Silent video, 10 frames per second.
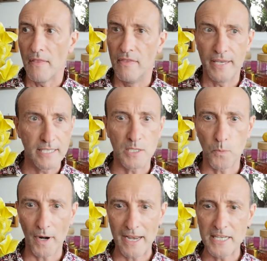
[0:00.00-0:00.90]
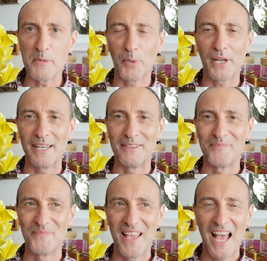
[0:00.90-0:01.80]
"This is what I need to put
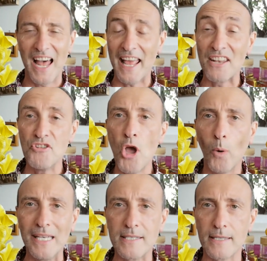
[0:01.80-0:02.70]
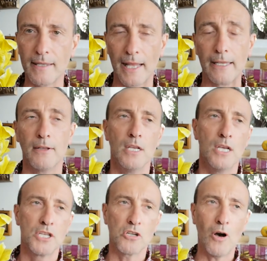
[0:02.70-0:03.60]
in," and I'd know instantly.
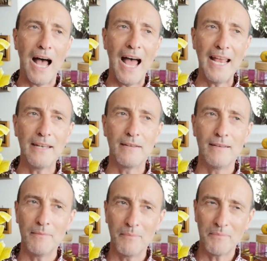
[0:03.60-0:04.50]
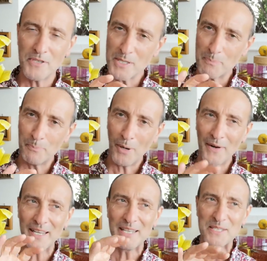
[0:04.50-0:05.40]
So I'd just
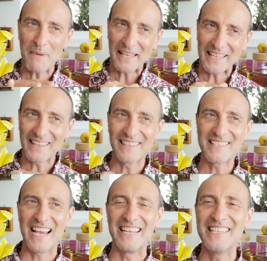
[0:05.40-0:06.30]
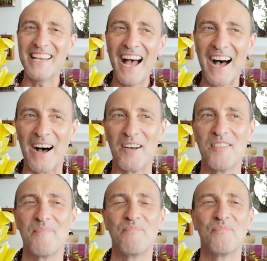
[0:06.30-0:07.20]
pour it into my little tiny jar,
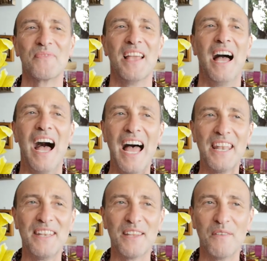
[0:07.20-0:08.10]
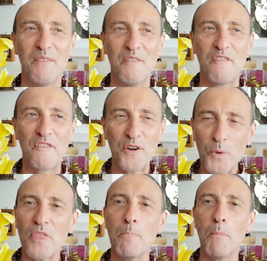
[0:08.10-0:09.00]
and
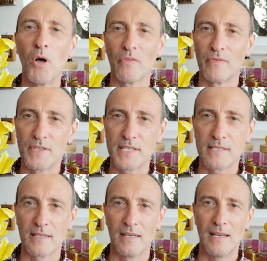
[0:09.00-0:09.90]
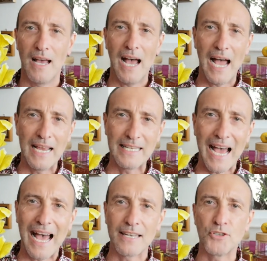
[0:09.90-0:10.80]
through the months, I'd
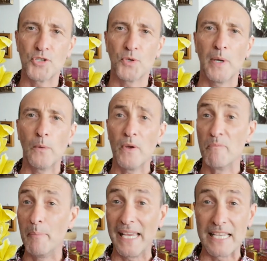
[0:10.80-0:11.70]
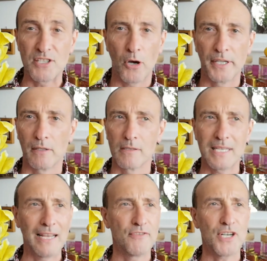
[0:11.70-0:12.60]
add to it with base oils.
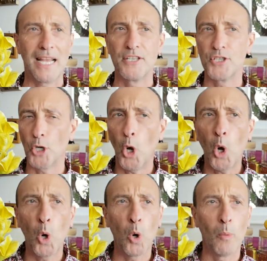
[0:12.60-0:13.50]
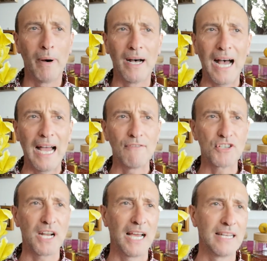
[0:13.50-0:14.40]
I'd tried jojoba. I've
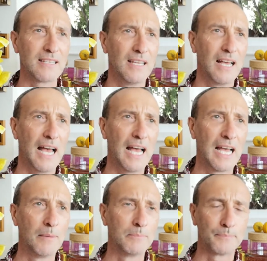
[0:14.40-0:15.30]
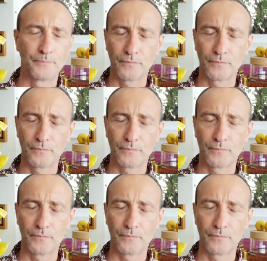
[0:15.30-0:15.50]
tried um,